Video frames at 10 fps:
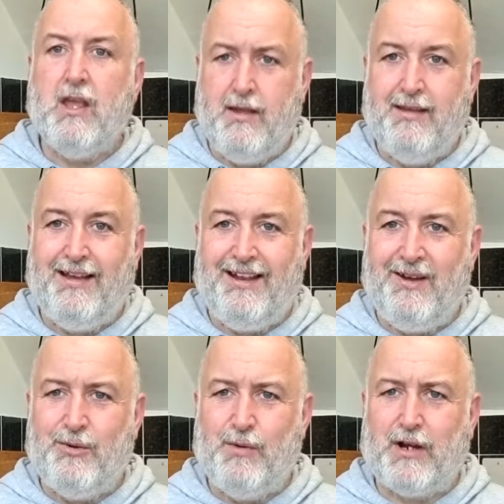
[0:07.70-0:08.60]
Hello
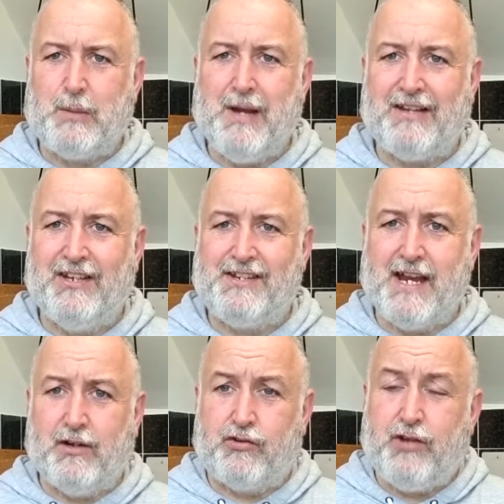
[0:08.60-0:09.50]
and welcome back to the
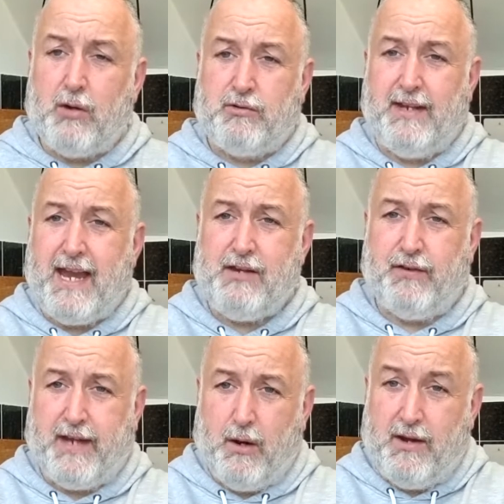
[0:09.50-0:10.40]
channel. So today's
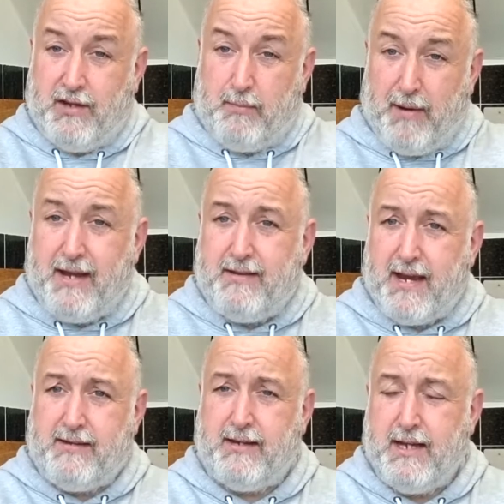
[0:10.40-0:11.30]
video is a beer
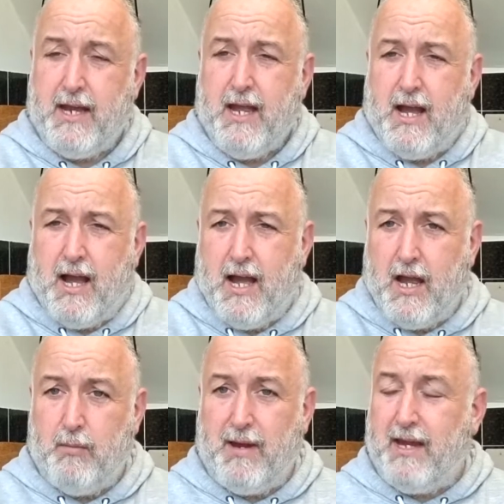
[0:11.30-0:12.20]
tasting.
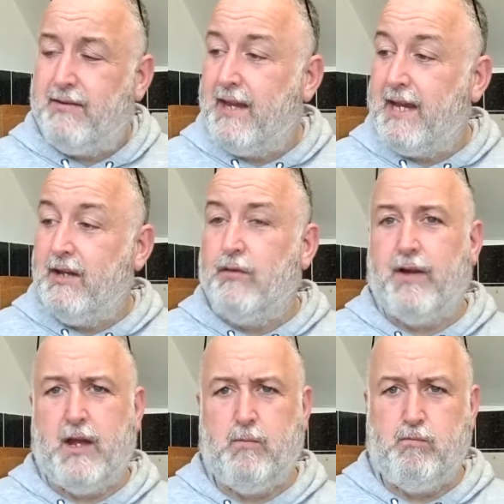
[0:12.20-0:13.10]
It's
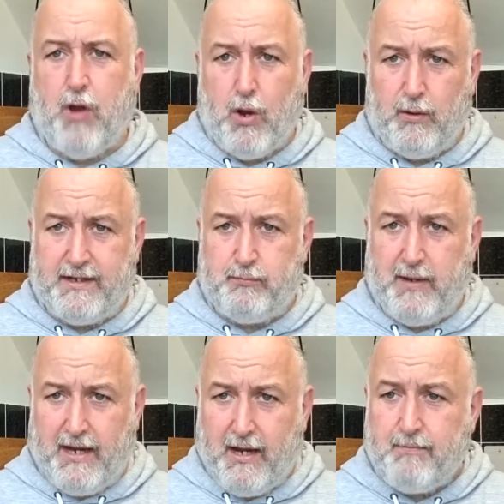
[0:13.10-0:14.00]
another Polish
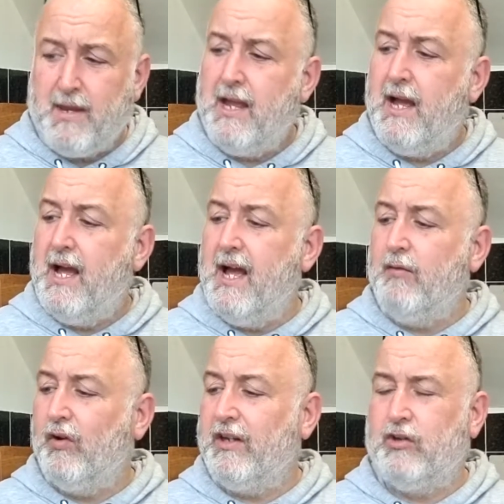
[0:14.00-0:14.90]
beer. I've
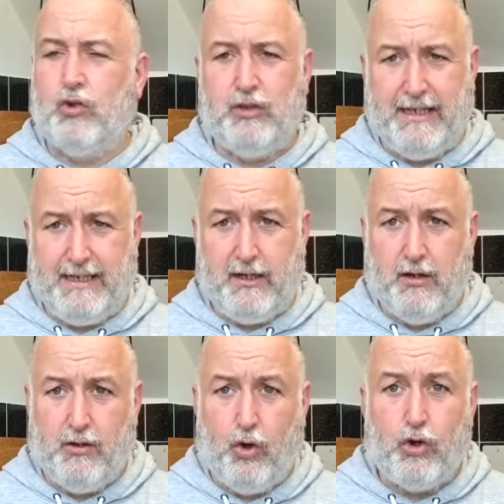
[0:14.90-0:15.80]
already done the
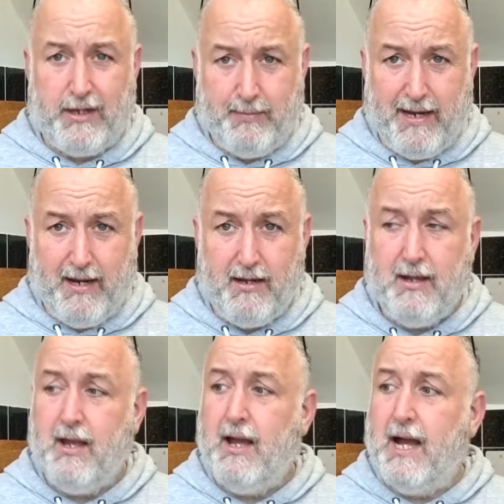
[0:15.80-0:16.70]
honey beer,
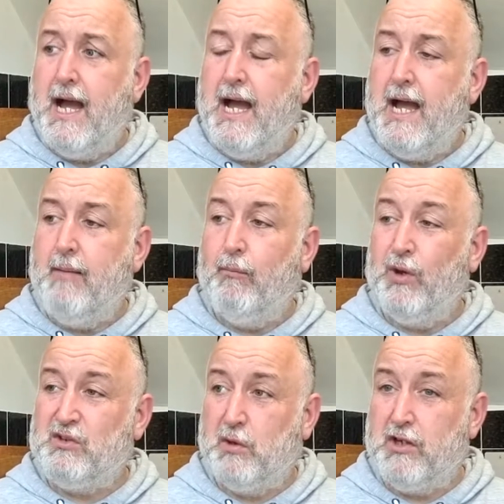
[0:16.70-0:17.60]

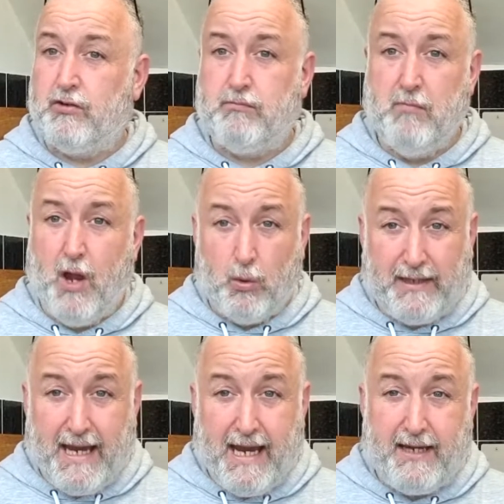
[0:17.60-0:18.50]
which was
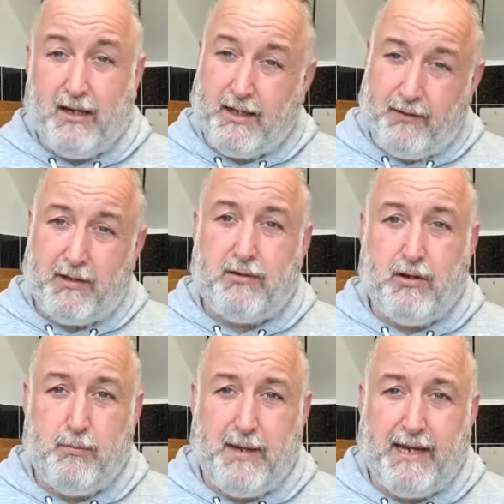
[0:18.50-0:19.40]
okay. Give it
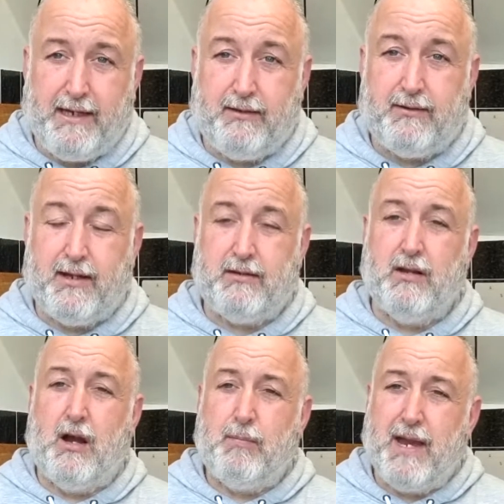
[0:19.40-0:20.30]
two B's. It's
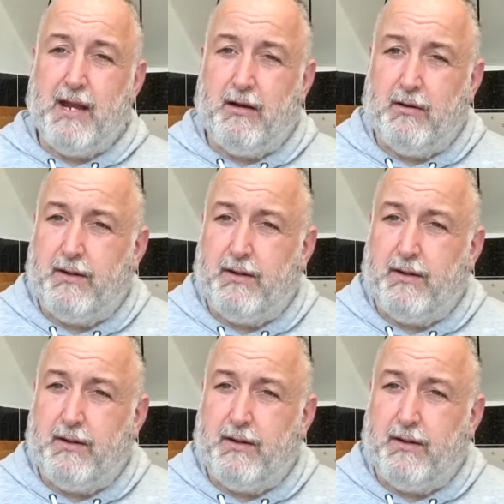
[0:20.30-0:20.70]
not a beer I'd